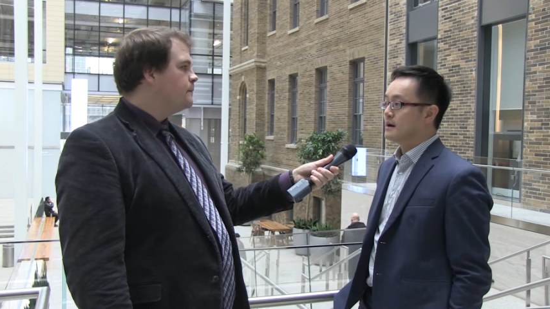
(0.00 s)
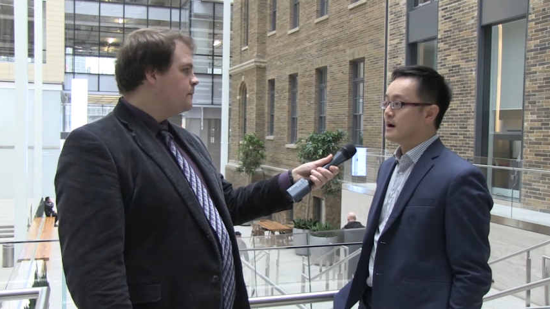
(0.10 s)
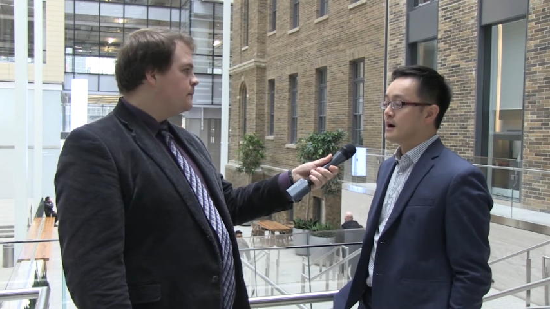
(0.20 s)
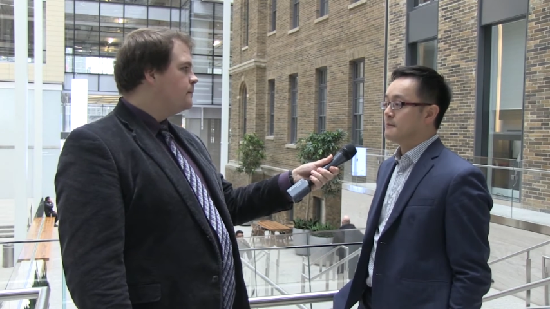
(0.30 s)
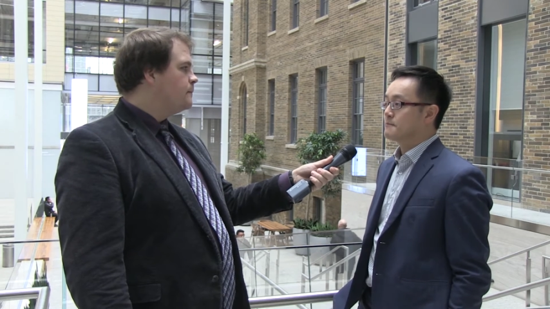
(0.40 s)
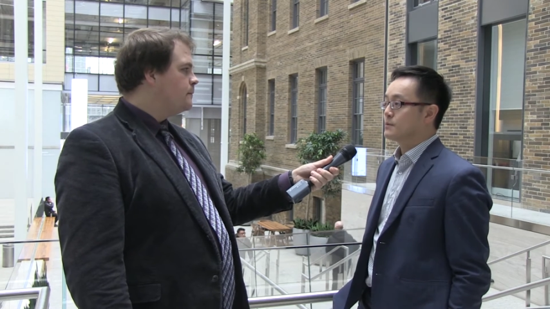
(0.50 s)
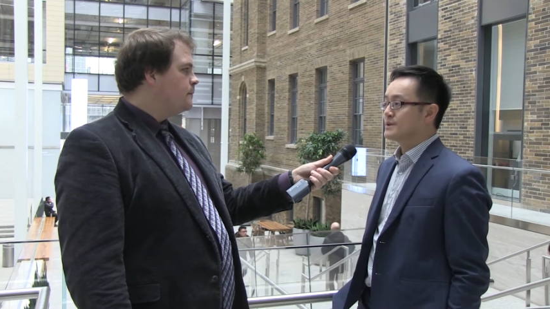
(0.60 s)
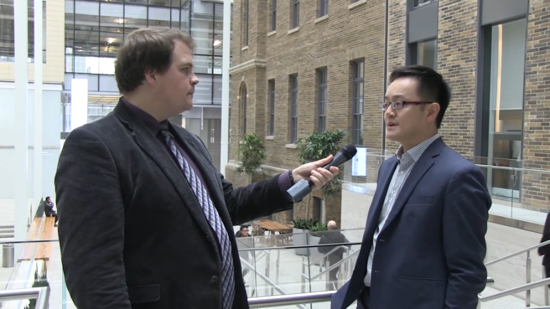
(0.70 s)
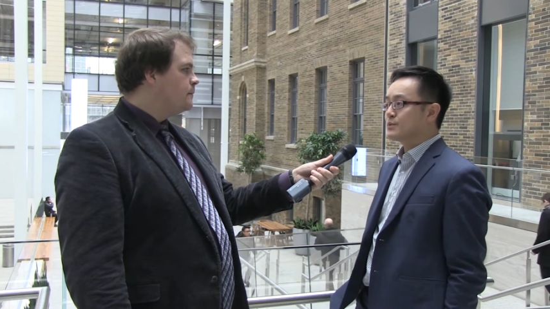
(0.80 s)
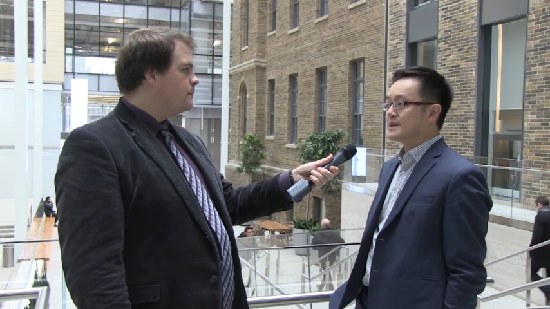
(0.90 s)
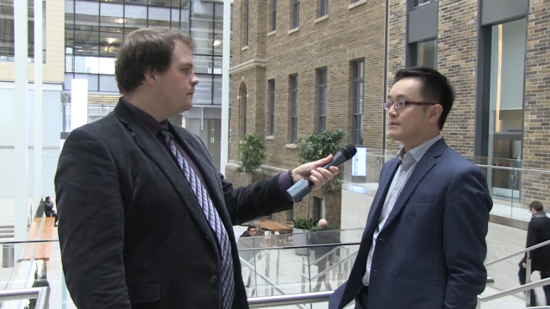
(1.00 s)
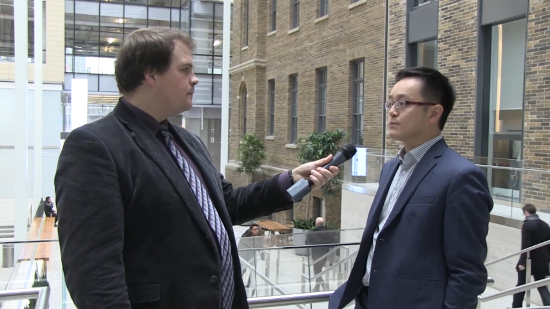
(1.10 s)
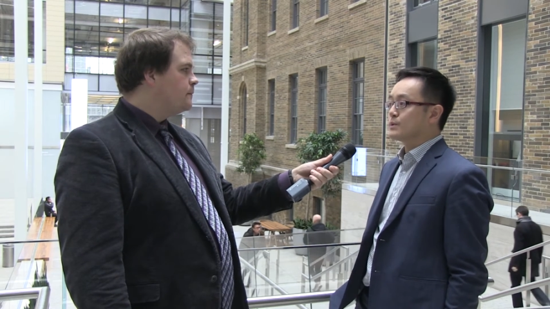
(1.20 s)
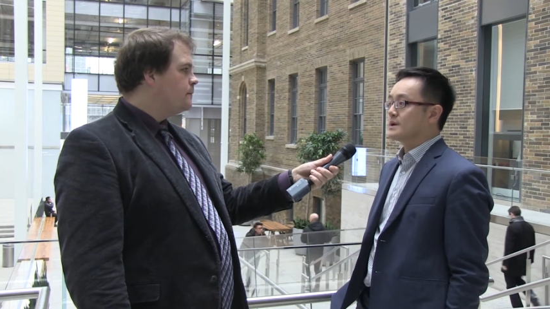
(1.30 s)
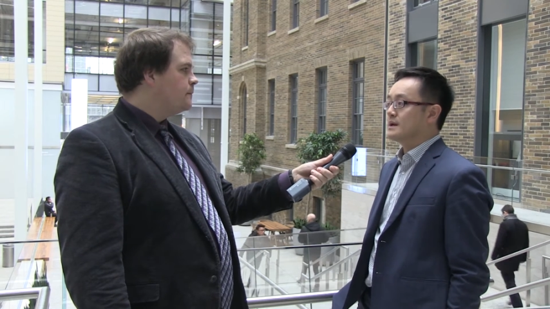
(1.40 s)
Speaker 1: One thing we
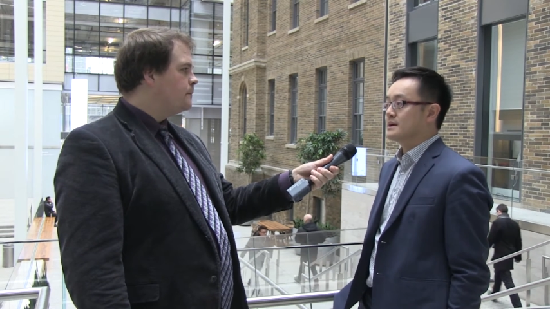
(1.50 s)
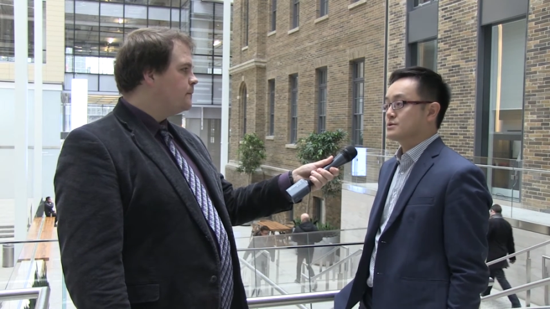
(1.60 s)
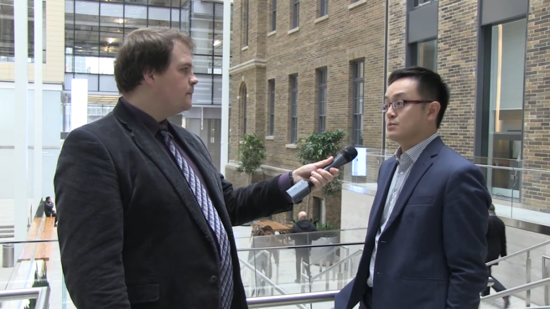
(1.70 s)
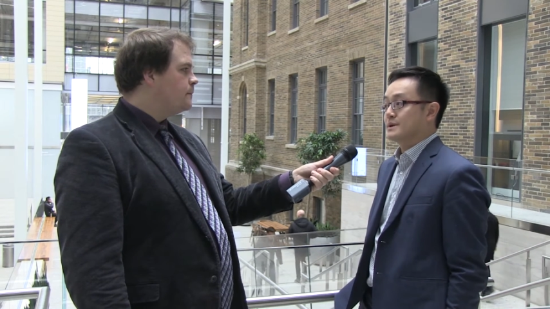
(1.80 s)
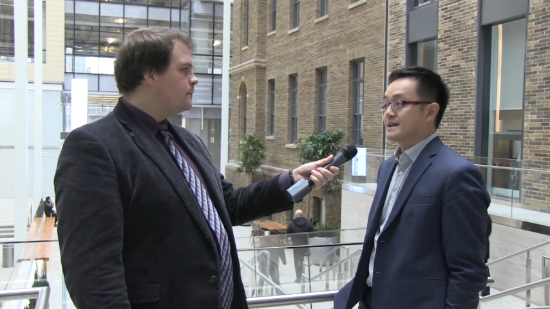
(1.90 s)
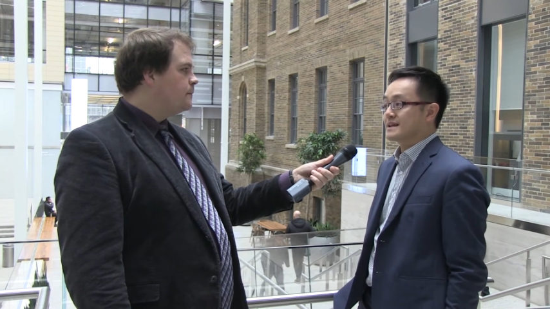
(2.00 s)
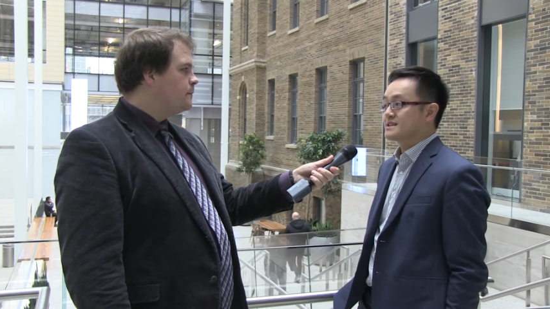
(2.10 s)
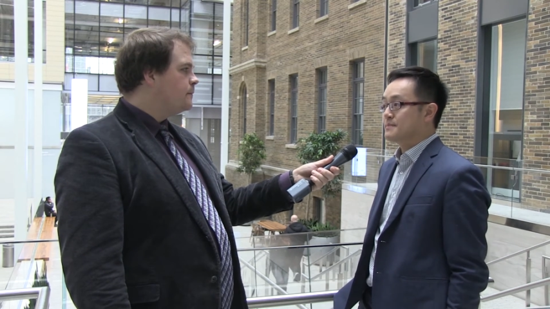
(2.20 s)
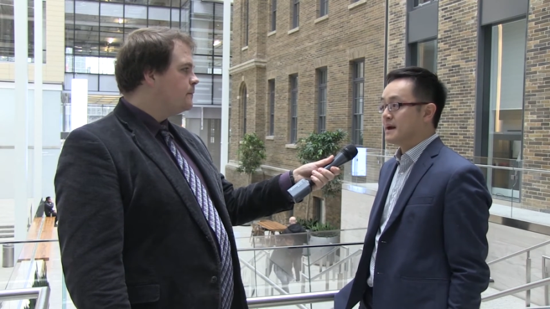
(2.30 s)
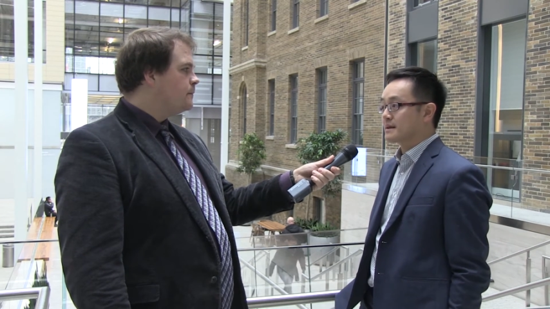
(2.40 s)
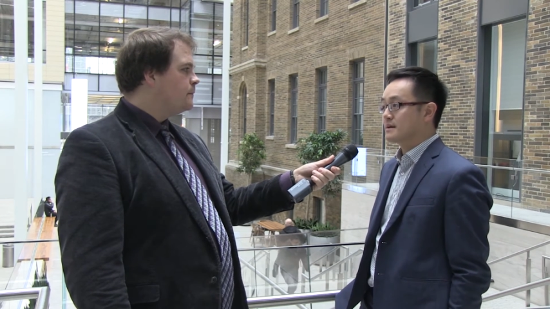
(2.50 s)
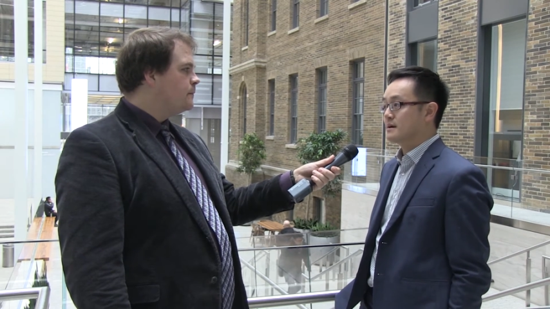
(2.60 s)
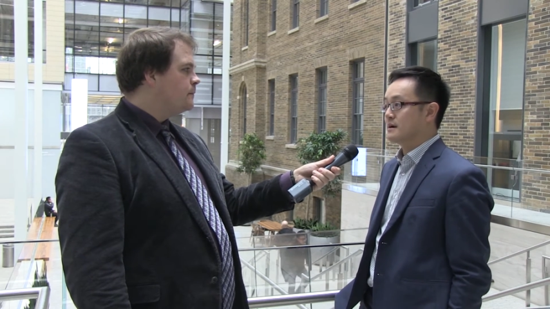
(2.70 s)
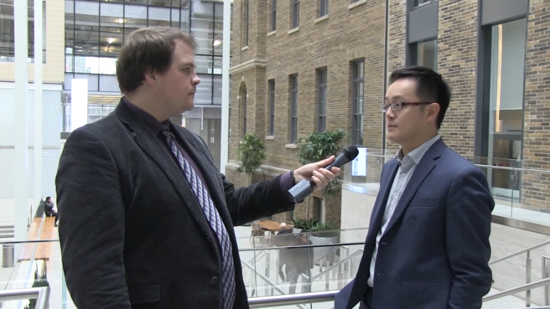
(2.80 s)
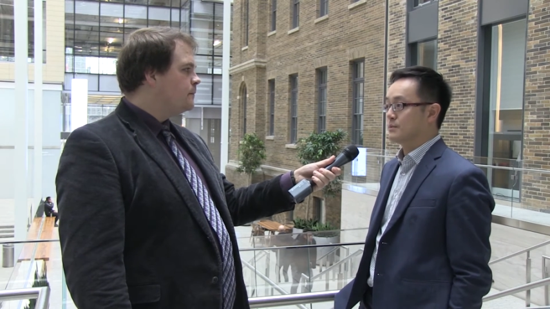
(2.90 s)
didn't realize or we didn't expect
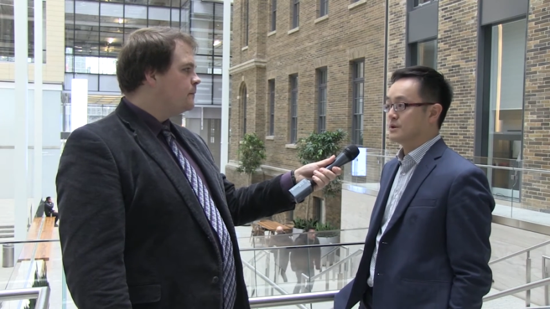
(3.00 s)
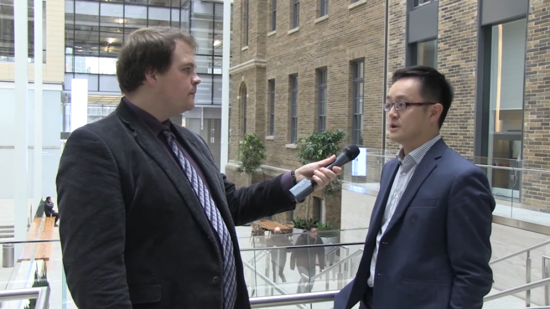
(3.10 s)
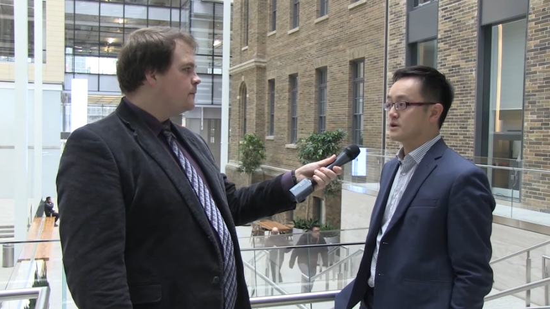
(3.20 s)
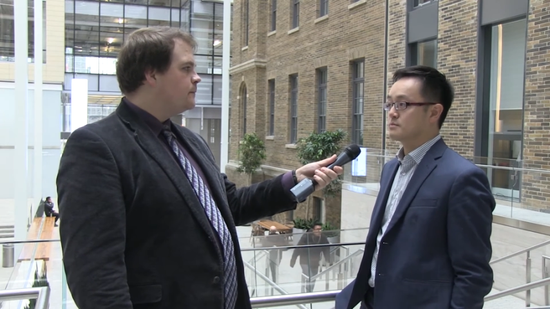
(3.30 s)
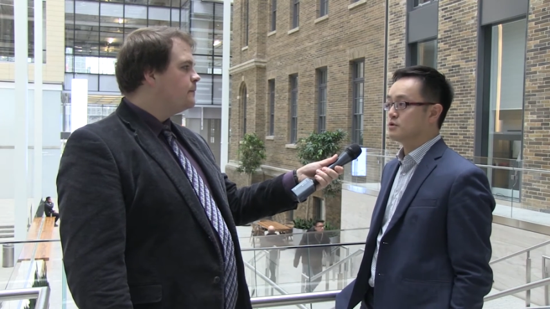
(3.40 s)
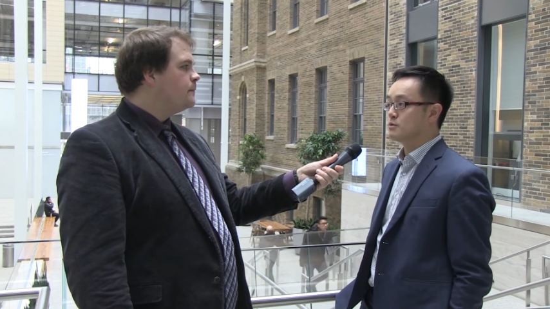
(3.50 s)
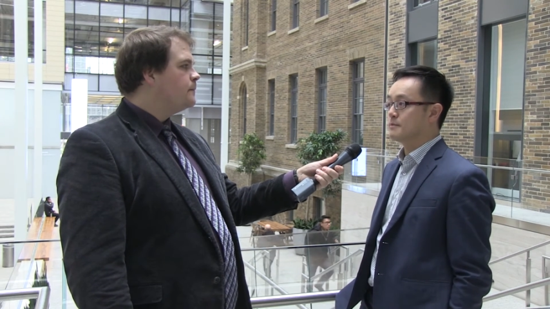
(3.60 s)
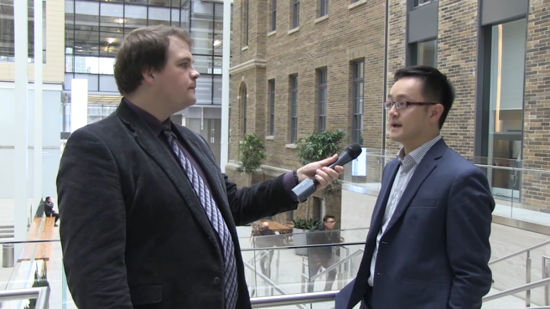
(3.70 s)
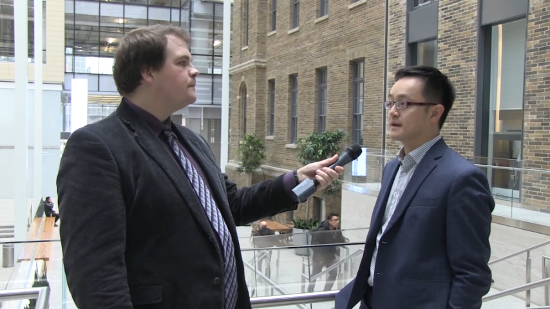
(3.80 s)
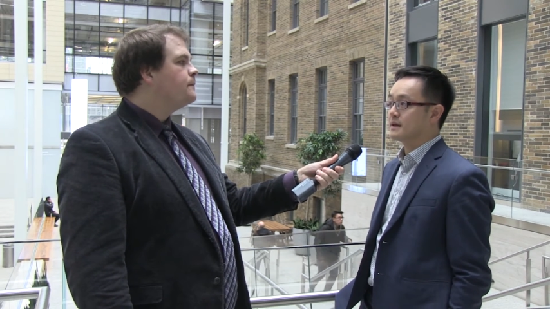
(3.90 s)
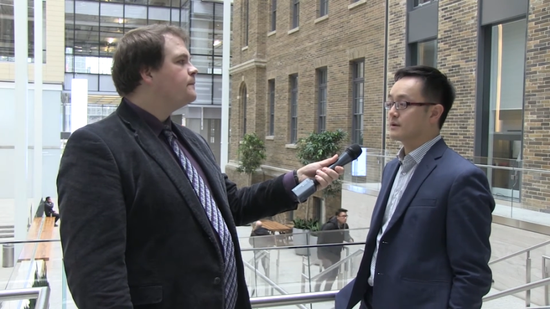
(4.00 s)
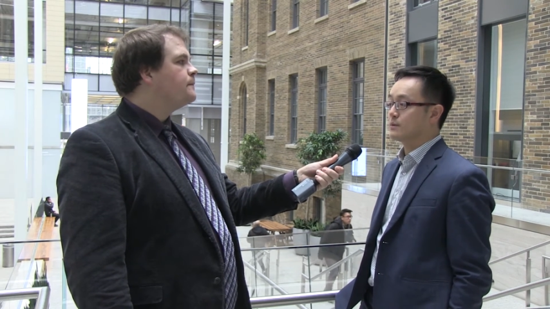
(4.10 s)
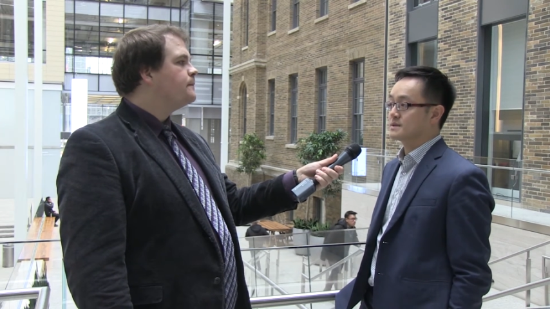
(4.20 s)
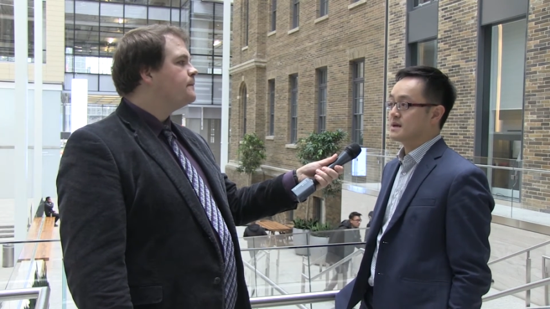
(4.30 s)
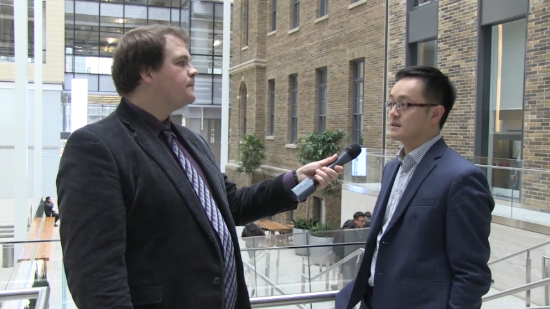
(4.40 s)
when we launched mobile
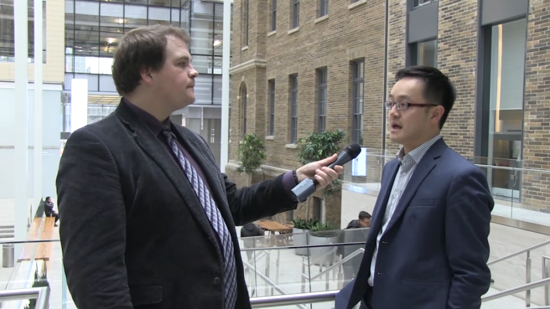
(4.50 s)
banking was that